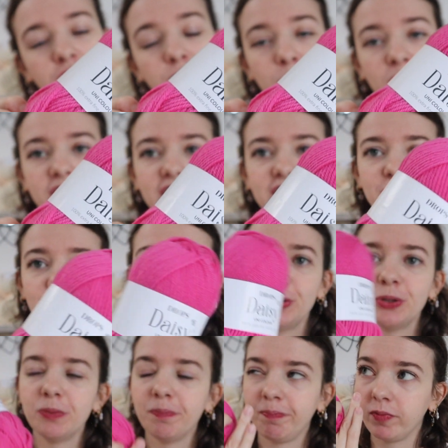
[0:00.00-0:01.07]

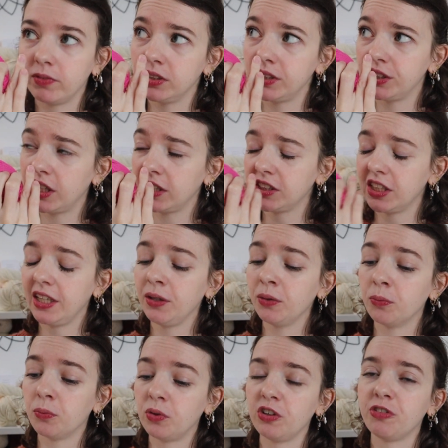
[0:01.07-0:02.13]
22, which is actually
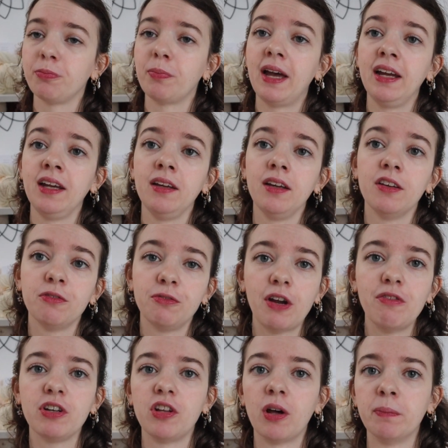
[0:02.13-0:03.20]
one of my
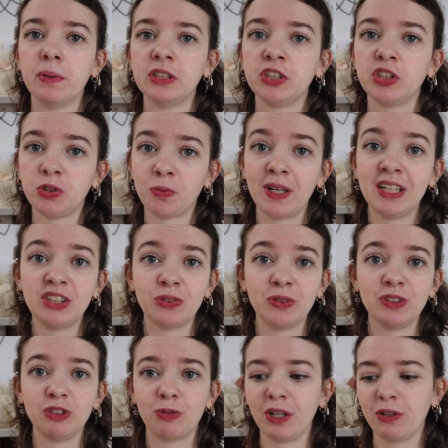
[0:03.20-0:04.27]
favorite numbers, 22
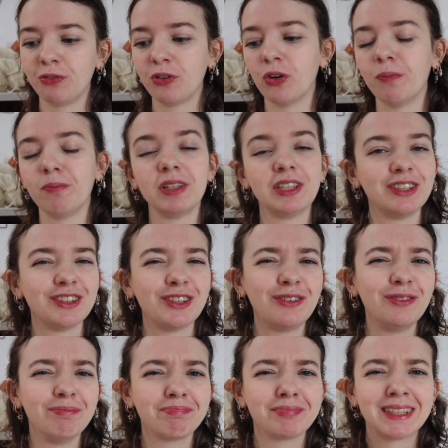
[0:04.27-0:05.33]
and 24.
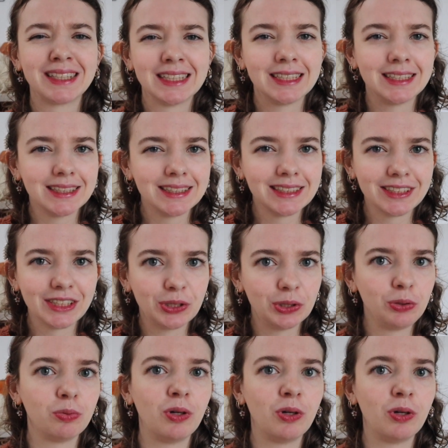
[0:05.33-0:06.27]
So this is a good